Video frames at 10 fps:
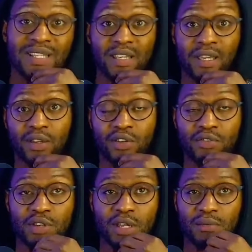get
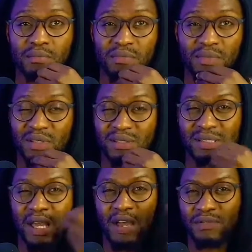100,
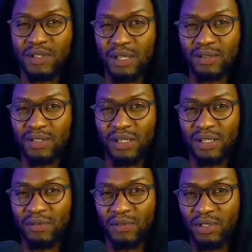they haven't, I don't think
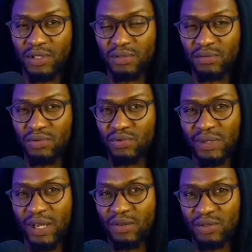they've gotten
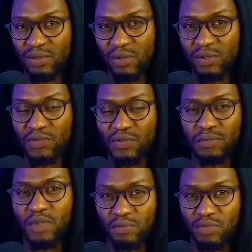$2,000 from
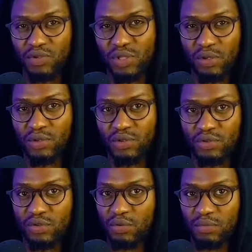their music on
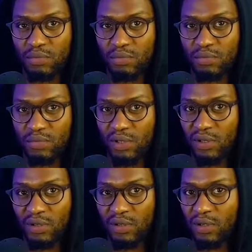YouTube.
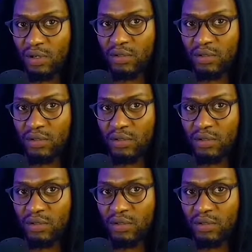No.